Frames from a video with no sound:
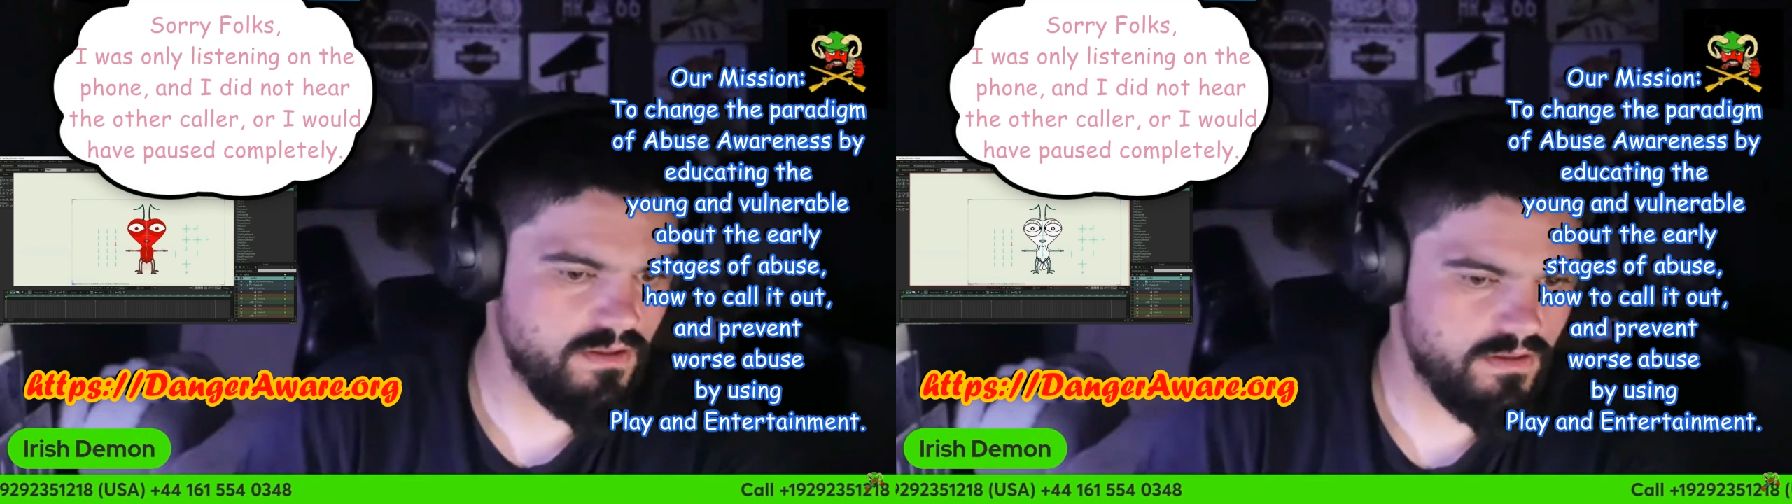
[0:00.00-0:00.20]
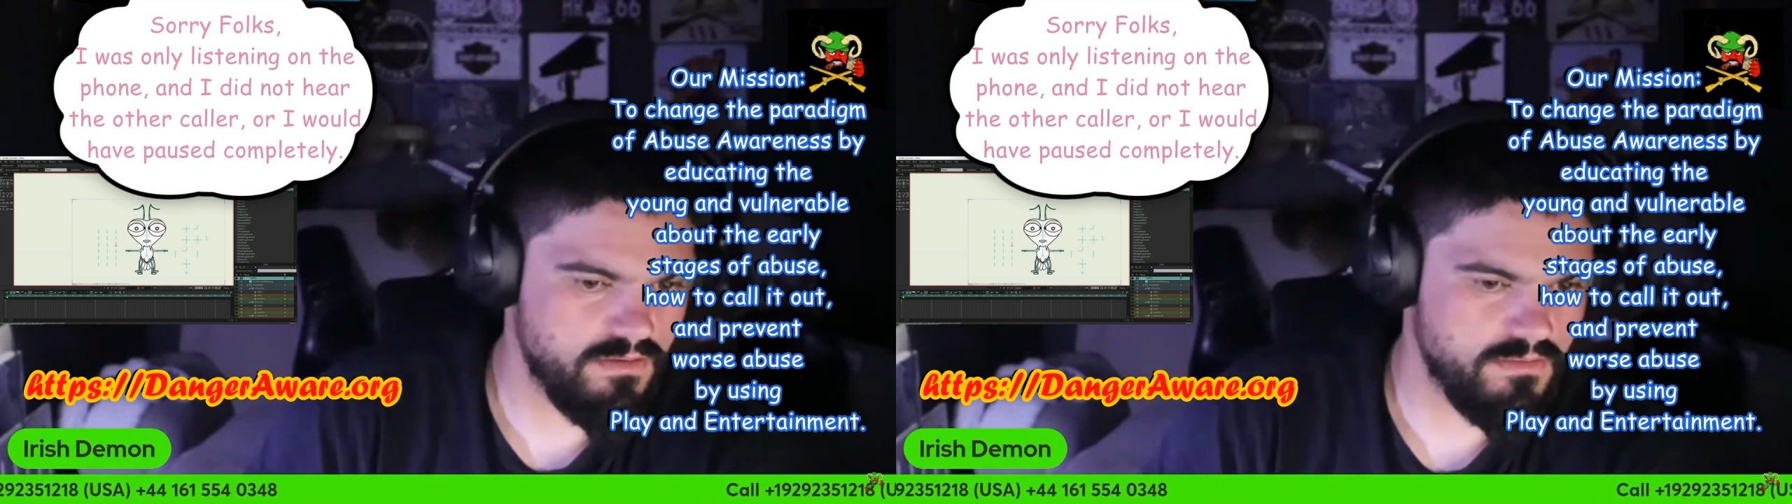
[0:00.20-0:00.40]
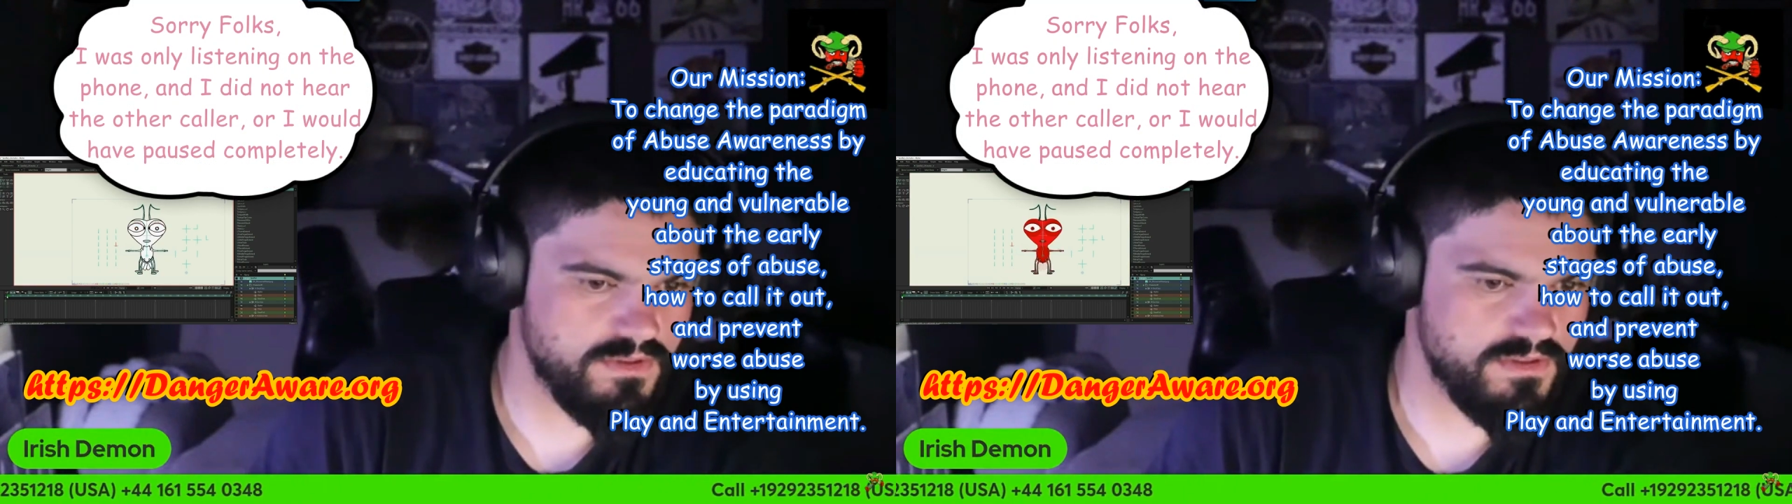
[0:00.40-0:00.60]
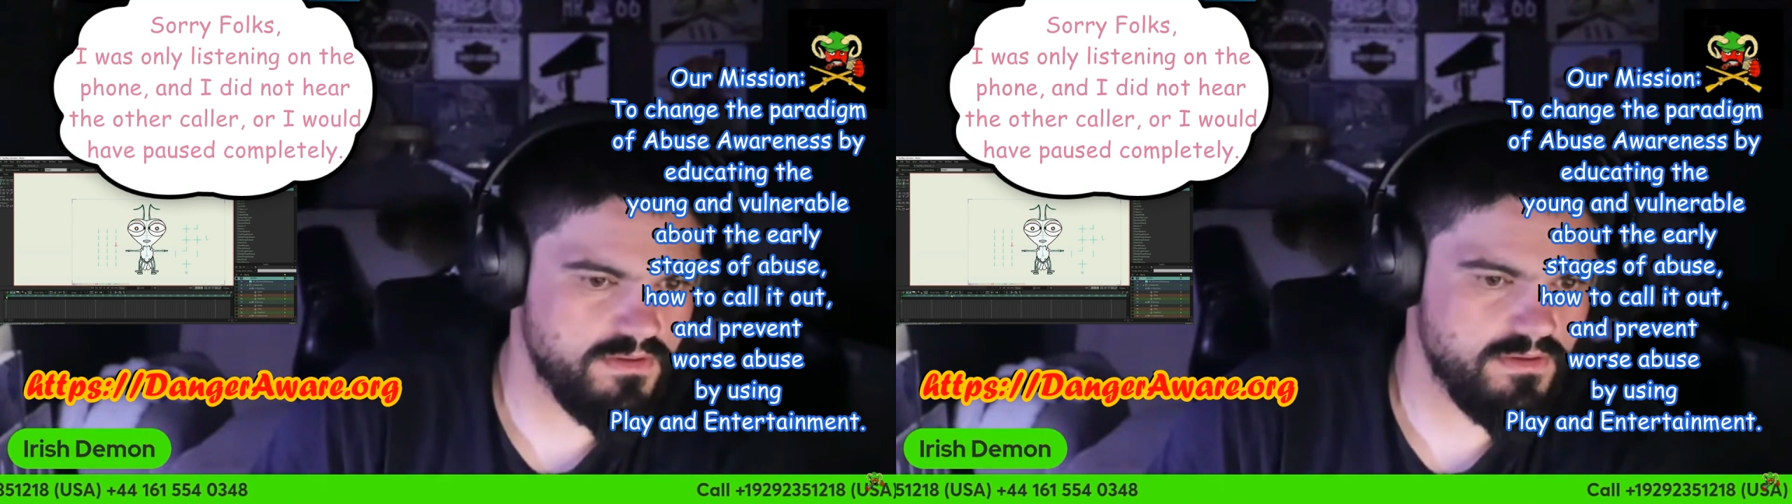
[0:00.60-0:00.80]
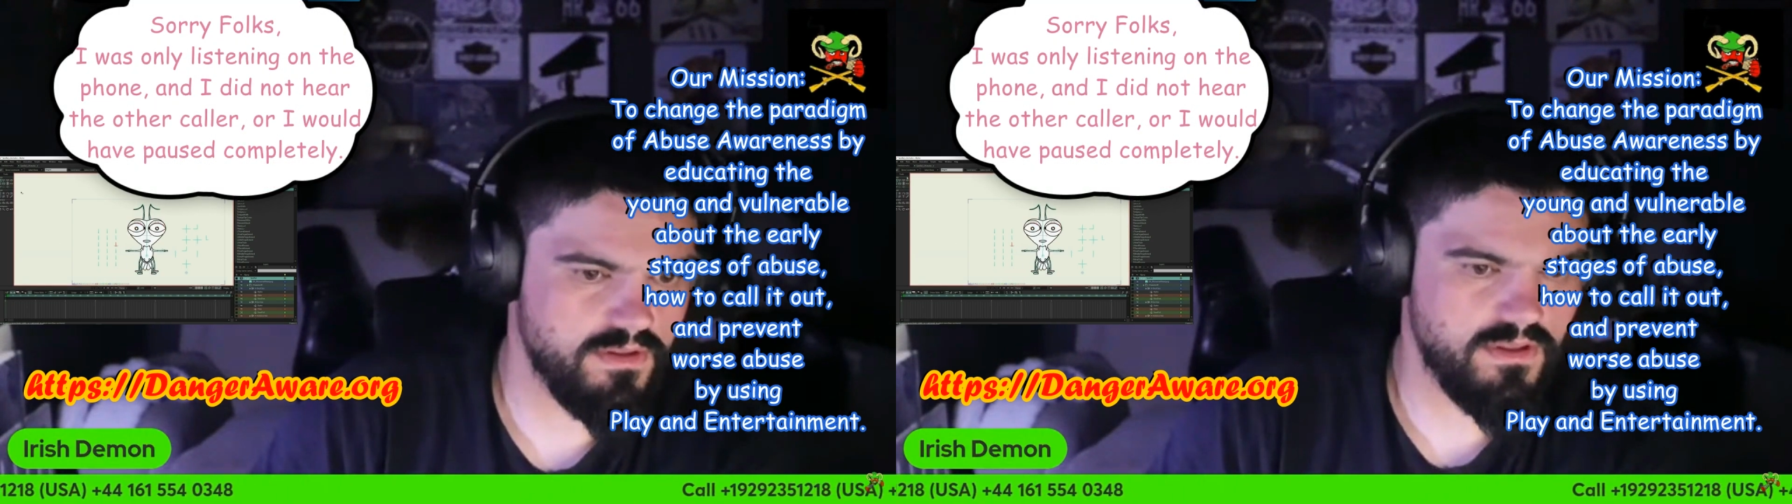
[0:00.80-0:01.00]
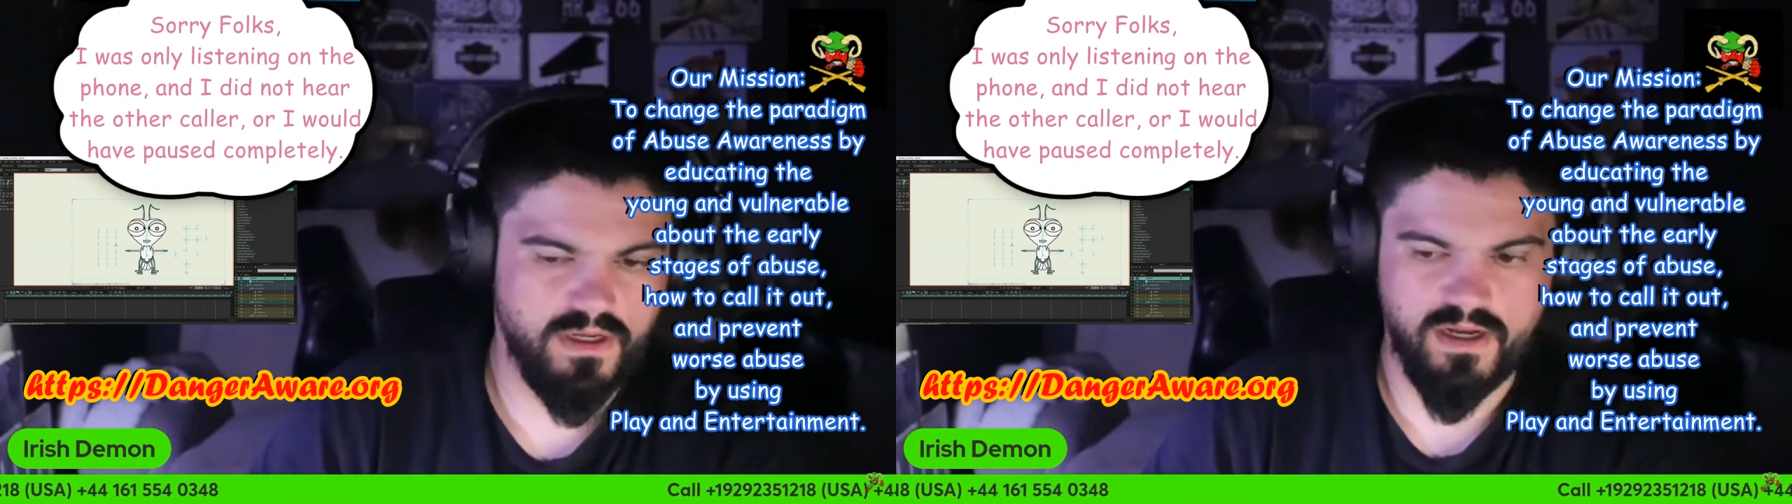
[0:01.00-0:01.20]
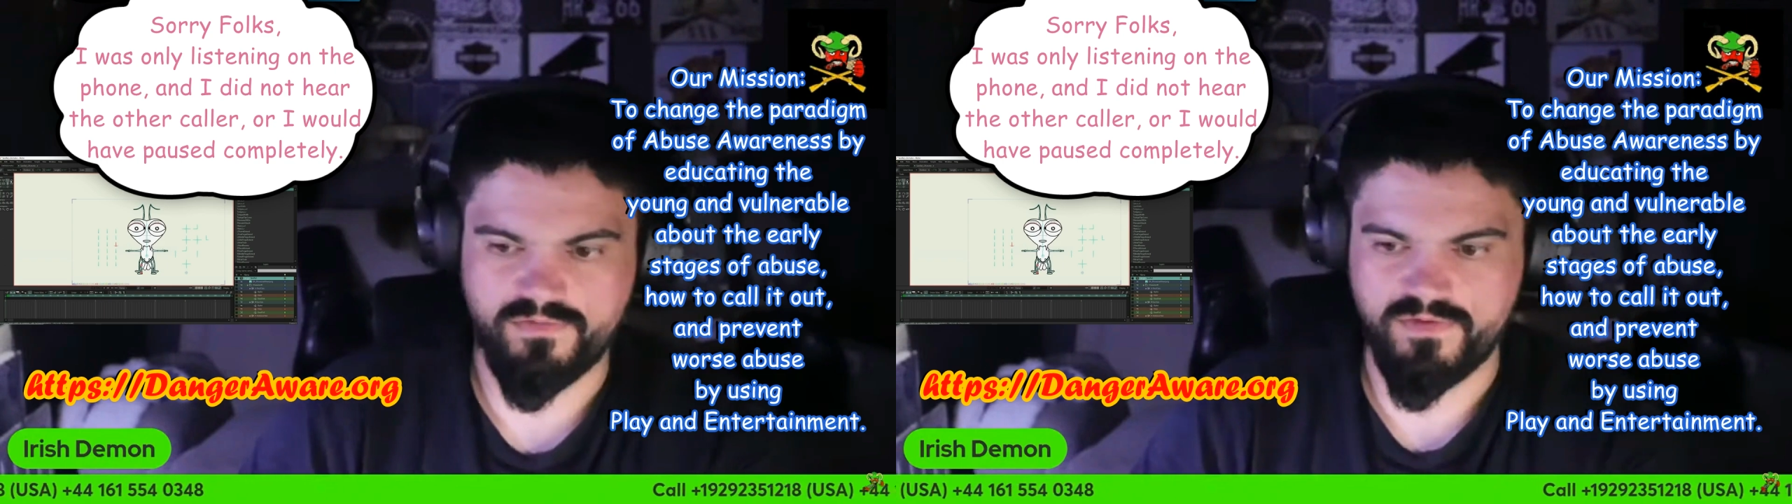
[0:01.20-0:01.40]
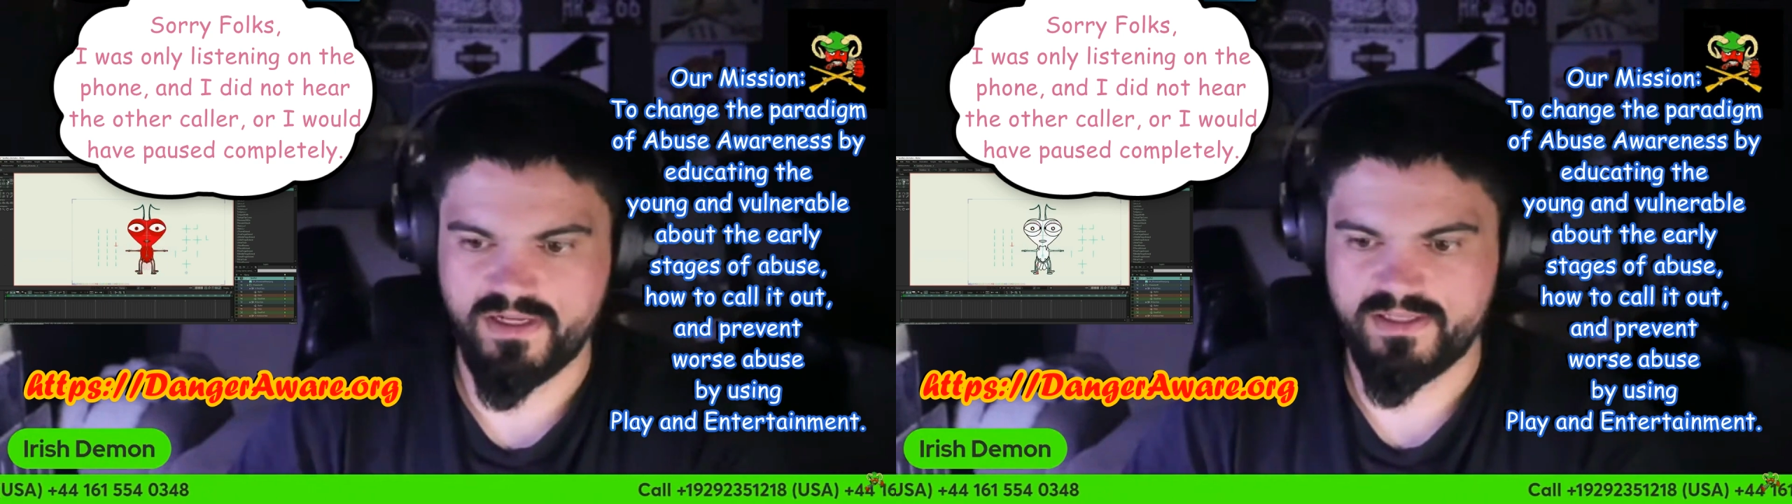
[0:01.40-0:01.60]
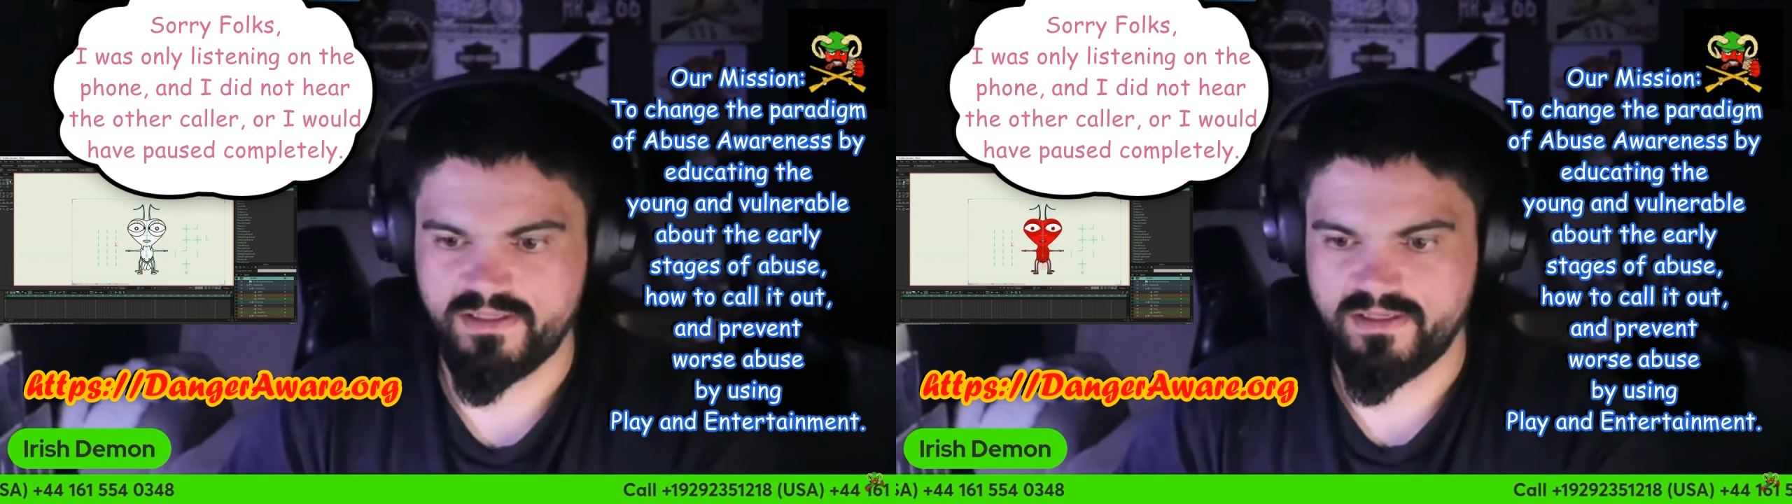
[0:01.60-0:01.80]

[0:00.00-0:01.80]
decade, but what has been being